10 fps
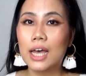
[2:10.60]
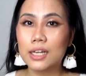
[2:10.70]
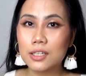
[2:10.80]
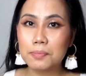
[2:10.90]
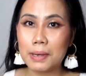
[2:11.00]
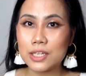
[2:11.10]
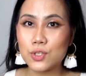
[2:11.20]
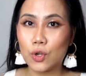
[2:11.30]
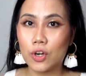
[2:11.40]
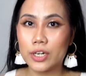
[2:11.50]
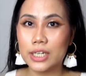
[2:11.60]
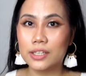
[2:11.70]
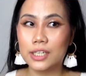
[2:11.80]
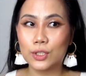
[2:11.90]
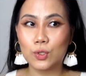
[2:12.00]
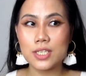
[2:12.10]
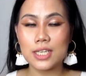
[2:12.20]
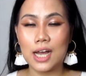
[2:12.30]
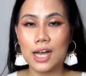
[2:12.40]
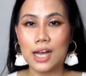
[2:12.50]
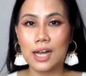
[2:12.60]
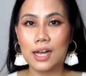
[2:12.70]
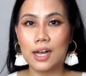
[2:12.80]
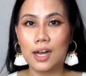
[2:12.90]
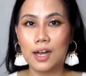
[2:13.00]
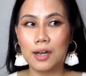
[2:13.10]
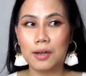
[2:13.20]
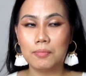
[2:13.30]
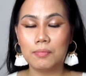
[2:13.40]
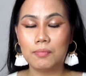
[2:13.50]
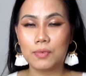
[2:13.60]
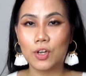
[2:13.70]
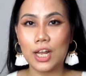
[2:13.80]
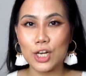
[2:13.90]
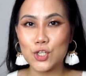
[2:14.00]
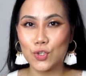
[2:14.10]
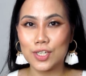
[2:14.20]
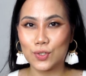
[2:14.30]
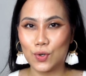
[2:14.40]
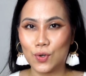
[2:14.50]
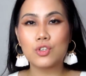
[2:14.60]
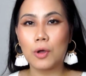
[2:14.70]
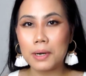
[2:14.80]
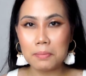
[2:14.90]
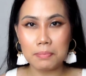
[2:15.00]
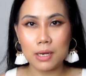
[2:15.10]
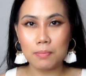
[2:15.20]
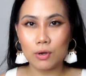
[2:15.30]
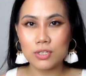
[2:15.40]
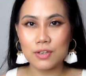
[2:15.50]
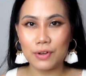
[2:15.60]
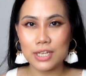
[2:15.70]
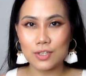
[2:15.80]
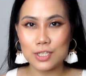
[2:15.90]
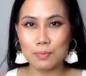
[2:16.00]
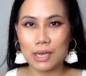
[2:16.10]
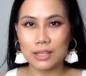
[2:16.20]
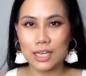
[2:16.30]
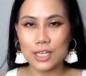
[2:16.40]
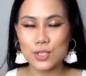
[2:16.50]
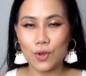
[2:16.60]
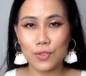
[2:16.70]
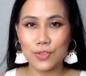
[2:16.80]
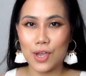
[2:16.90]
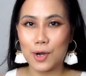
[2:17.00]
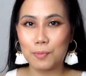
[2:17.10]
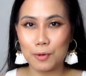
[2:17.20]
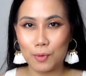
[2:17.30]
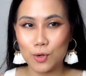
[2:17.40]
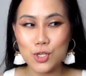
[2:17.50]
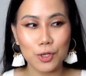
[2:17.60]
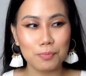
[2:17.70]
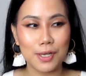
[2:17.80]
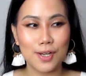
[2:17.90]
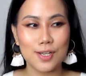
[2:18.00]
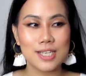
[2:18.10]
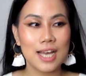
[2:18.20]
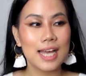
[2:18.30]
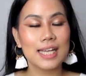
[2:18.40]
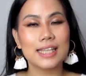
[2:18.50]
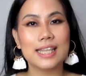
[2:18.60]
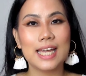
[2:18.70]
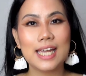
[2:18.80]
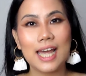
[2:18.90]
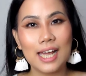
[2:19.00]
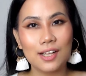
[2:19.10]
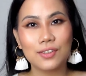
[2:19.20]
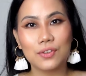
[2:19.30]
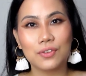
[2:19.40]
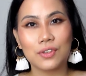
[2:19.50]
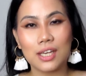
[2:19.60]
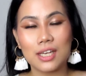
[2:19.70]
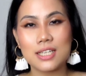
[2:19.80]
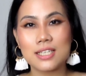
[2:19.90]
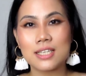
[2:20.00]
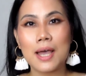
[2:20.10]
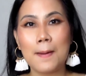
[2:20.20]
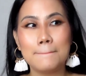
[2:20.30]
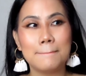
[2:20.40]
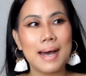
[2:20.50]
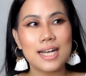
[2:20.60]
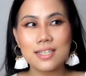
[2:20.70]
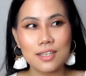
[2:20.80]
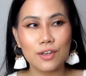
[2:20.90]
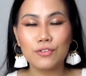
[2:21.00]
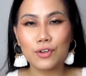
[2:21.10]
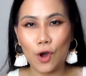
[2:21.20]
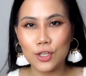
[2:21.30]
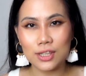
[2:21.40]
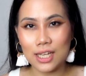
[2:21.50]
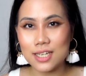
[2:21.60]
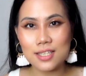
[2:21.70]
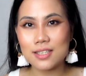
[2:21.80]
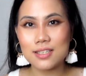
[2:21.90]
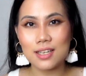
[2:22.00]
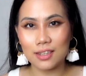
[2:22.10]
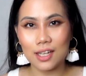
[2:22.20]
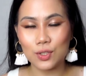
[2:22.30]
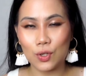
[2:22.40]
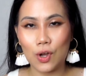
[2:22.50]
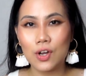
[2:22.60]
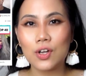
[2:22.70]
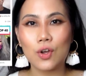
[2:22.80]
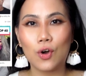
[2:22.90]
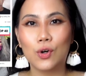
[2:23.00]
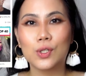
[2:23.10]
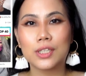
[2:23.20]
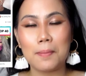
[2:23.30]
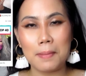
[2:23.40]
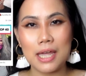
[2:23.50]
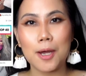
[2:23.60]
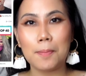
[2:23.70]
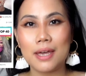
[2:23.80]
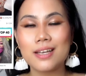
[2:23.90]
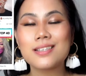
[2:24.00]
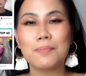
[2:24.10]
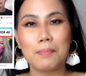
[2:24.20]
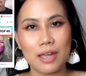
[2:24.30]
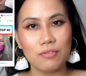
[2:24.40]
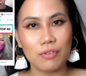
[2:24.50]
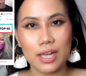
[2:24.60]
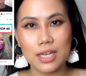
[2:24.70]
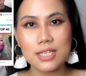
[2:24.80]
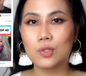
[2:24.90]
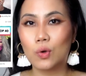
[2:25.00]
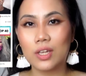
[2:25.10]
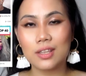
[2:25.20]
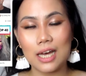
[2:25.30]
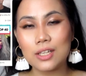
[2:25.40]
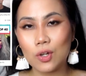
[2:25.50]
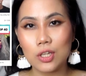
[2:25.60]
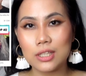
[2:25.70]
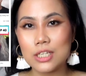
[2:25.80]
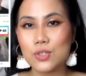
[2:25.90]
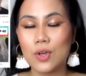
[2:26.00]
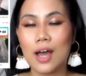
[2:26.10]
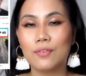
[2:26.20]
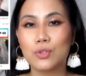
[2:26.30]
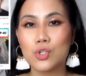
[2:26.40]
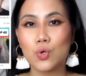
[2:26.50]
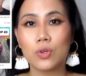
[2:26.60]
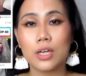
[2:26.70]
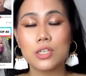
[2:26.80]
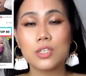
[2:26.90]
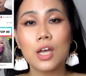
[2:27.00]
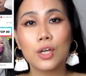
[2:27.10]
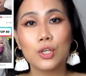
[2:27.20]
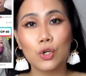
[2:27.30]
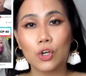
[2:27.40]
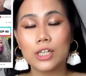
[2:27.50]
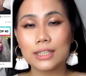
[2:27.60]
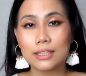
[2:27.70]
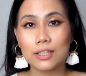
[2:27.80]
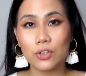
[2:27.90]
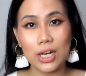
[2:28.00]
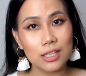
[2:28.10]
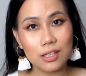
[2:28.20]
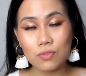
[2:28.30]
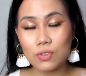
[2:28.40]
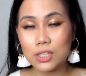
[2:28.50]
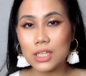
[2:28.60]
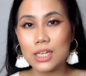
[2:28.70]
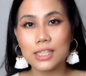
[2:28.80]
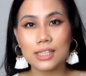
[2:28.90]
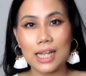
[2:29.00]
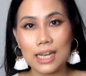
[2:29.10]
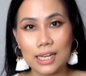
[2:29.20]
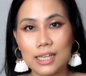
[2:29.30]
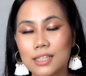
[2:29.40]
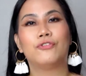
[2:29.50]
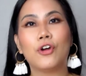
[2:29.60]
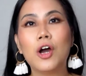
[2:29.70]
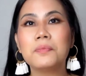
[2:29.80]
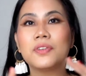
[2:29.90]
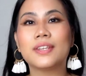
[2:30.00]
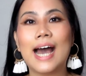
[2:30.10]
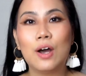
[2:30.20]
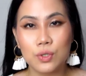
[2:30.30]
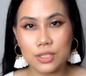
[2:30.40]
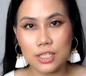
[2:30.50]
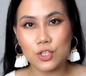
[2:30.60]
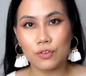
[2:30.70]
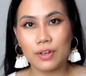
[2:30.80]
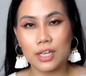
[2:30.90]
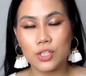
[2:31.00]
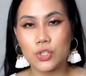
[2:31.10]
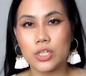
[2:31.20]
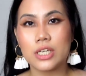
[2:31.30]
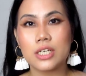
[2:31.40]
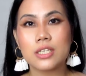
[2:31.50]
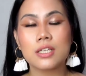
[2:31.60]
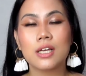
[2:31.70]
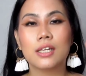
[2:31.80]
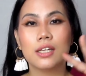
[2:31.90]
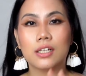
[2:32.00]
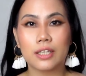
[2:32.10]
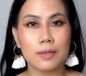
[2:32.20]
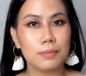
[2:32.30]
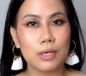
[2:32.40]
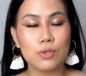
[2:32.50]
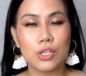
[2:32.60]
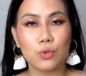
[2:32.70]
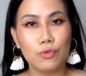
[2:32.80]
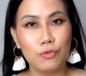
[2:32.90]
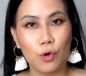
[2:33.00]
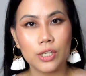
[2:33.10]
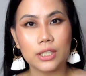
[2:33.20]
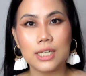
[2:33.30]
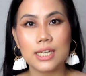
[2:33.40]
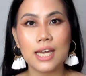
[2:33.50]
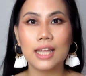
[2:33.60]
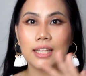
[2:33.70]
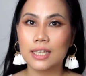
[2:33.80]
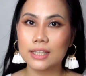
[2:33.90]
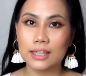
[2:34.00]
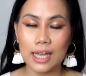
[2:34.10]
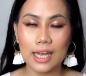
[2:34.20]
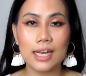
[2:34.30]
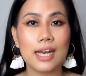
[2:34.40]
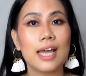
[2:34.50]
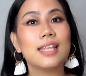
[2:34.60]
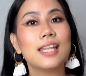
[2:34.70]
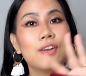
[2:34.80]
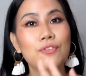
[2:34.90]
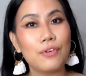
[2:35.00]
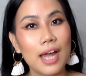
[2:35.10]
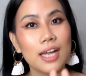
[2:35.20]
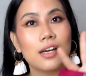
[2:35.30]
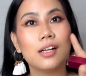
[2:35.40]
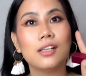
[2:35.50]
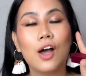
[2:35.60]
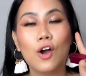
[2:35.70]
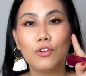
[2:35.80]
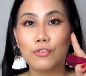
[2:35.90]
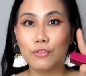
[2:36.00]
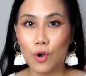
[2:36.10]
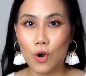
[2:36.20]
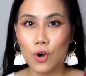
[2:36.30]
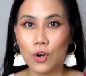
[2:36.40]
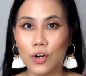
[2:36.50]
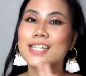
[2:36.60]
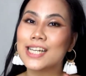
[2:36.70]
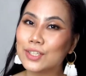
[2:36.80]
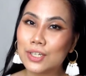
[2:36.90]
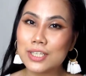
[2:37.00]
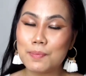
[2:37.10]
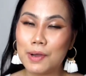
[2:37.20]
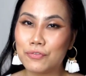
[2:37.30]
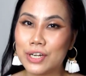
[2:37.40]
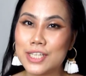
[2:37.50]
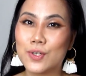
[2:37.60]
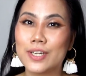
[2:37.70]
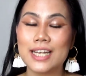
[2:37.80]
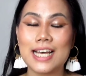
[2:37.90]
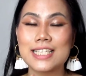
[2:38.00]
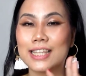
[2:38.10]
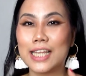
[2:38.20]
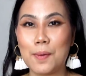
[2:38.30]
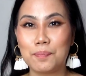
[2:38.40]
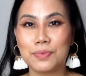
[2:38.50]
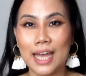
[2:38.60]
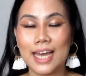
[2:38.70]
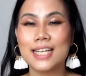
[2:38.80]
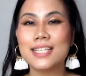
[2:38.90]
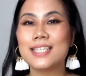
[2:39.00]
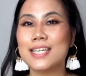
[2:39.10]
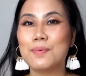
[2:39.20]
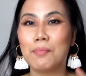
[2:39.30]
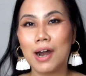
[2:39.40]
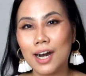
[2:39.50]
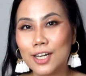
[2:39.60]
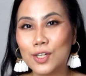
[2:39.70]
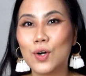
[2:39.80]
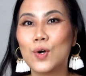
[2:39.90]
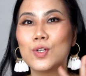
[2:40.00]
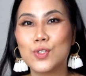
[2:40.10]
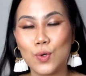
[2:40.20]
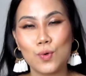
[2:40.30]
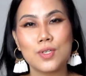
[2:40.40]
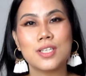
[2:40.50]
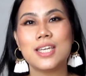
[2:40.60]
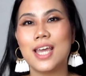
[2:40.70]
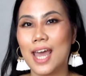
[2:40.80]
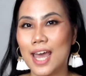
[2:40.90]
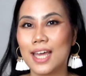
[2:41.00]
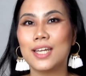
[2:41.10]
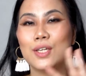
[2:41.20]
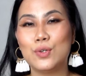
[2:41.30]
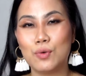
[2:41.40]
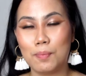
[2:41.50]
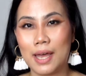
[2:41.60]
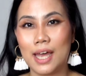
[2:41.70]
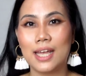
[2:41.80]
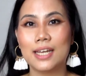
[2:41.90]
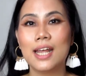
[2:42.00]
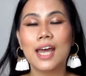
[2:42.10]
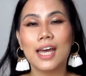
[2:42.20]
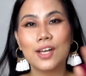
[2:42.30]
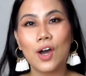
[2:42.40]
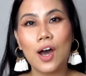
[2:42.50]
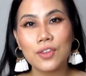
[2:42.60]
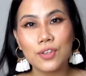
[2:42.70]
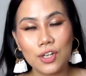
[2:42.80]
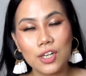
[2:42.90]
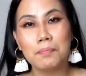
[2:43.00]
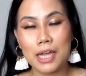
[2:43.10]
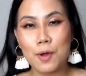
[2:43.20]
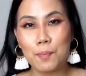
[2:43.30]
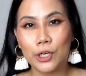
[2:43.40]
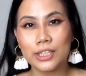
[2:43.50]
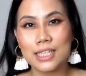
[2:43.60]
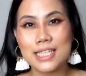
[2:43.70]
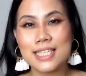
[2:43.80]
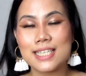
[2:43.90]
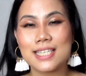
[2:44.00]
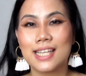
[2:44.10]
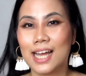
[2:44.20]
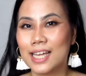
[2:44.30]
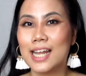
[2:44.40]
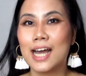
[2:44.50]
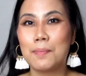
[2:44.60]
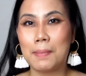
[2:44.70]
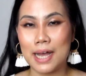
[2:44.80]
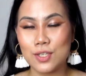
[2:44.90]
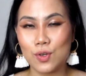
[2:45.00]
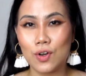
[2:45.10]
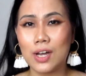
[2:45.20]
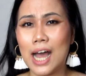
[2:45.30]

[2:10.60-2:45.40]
A little backstory dito sa collection na to. Sobrang bilib ako sa Vice Cosmetics on their promotion because they held this massive contest sa TikTok called Makeup is My Vice. So in that contest, you have to showcase your creativity and talent. From thousands of entries, nag-trim down siya to 40 and then 10 and then final 4. Shoutout sa mga friends ko na nasa top 10, si Marlo, Josie, and Yuben, and other makeup artists na nakapasok.